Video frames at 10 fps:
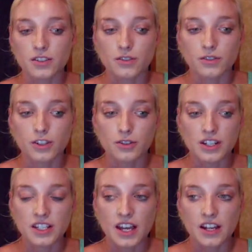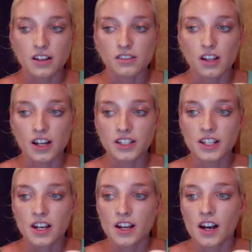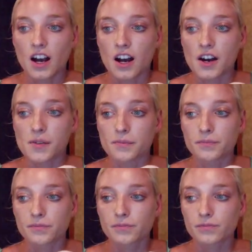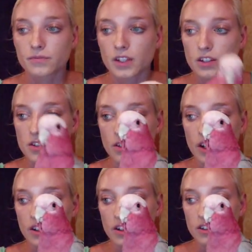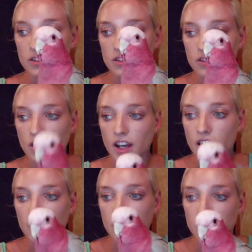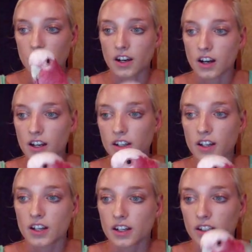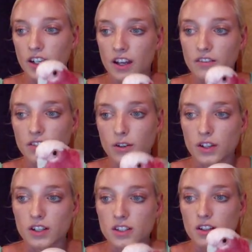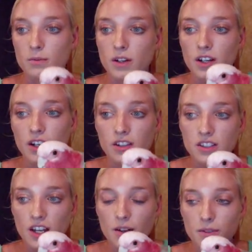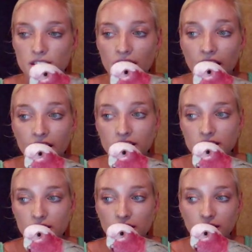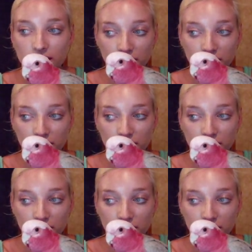do notice that a lot. Um, here's Gregor, and I can't focus on what else I was asked.